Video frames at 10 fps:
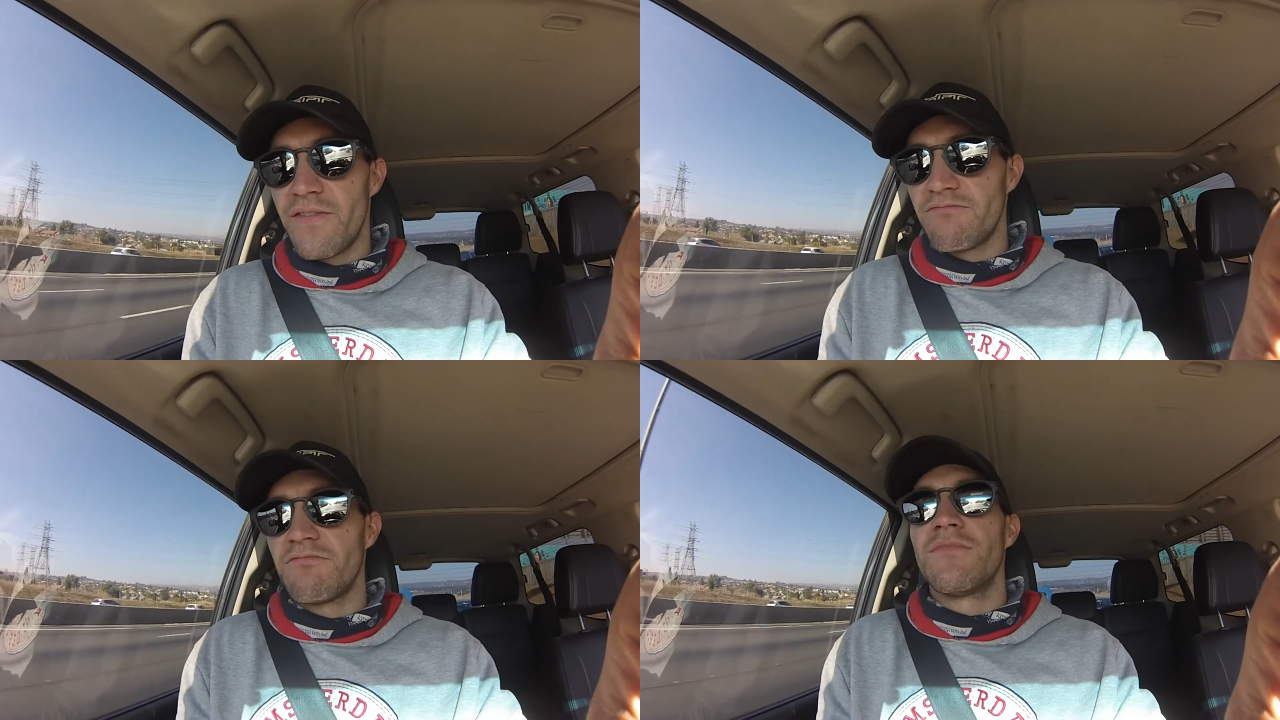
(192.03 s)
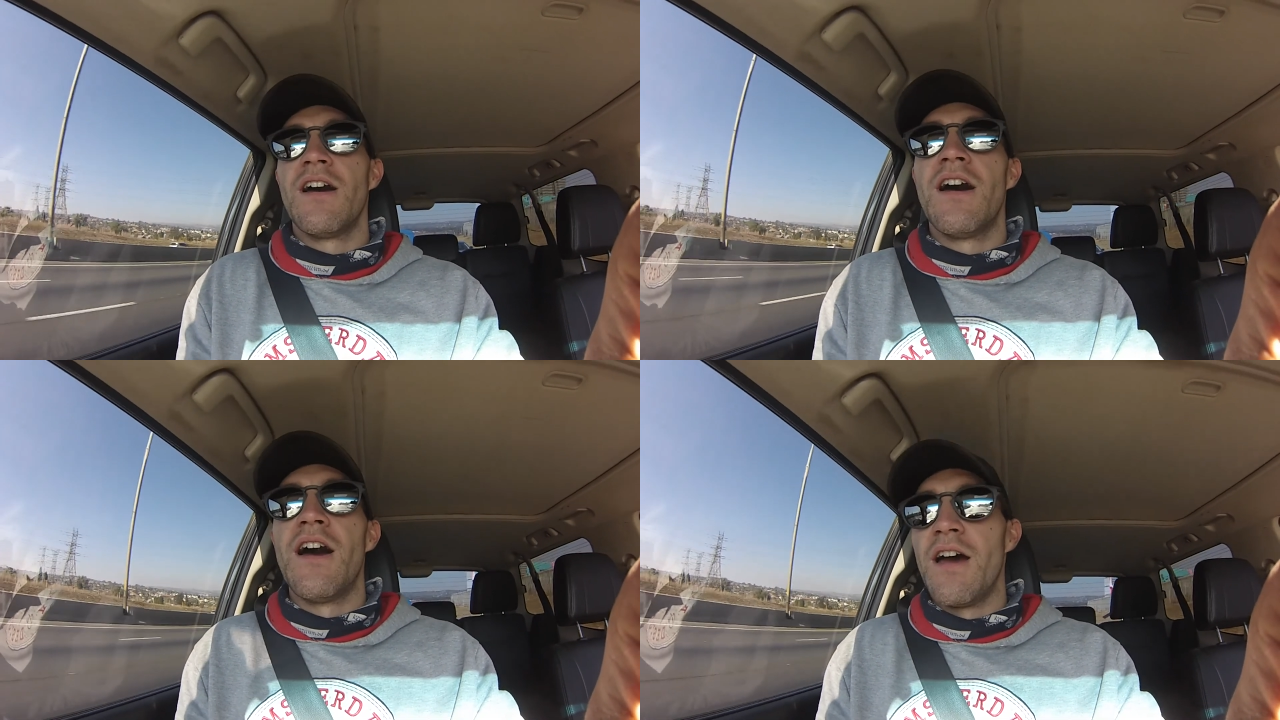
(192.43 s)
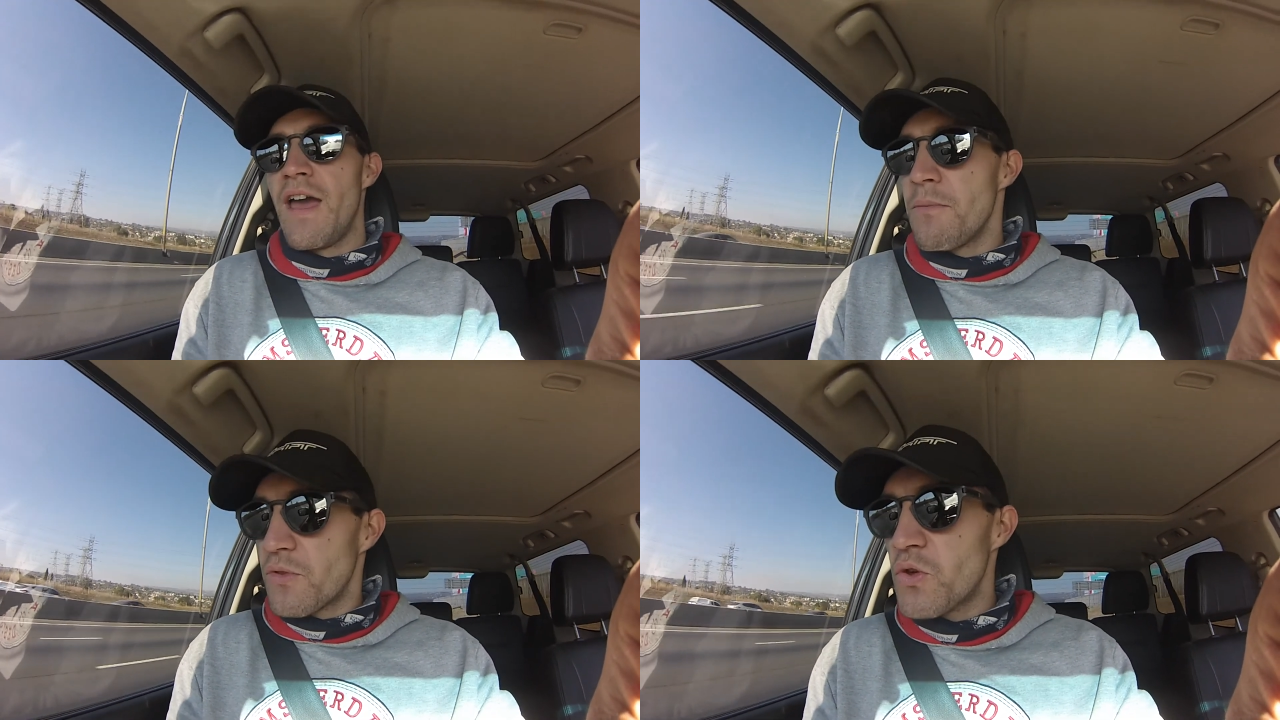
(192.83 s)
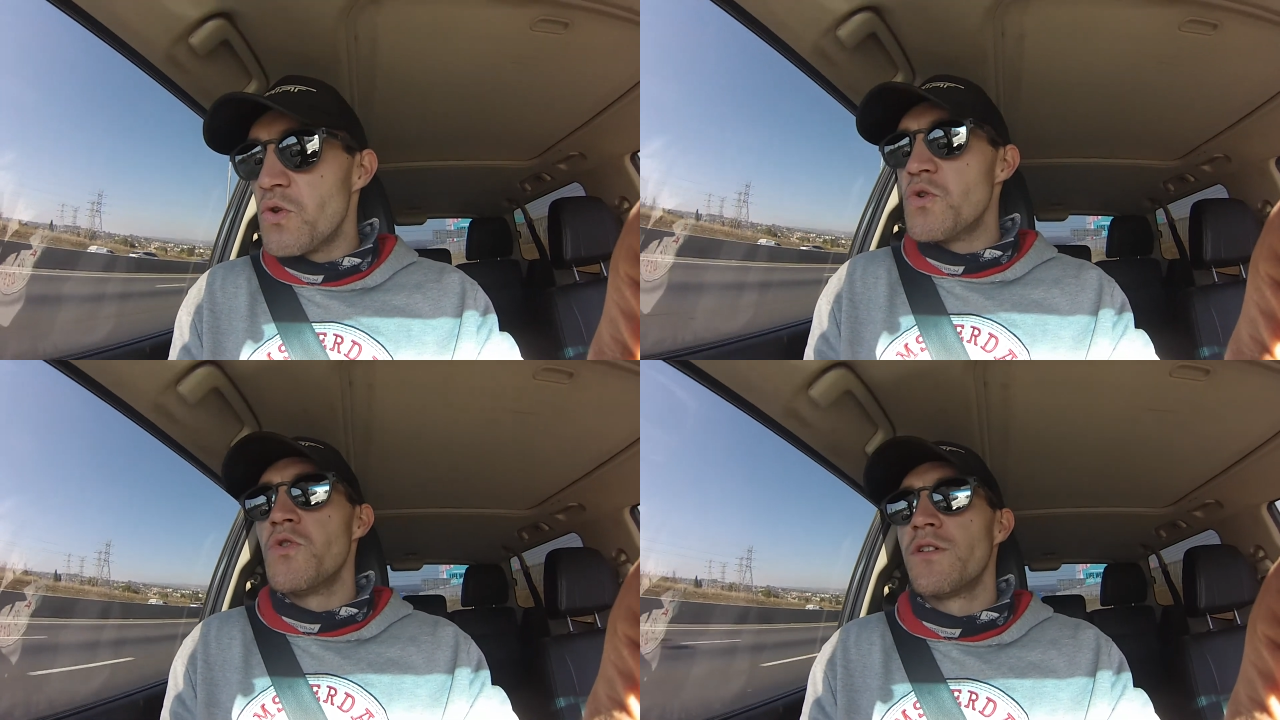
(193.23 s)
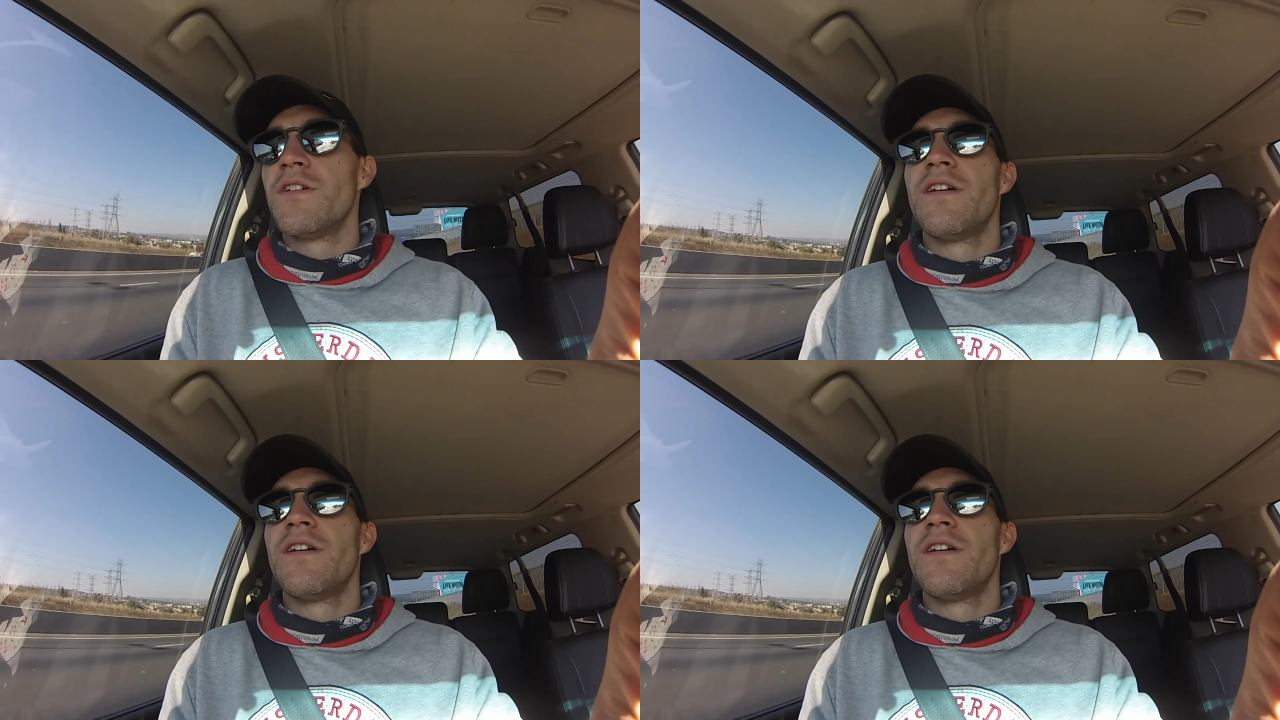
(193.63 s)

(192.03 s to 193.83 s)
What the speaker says: M2,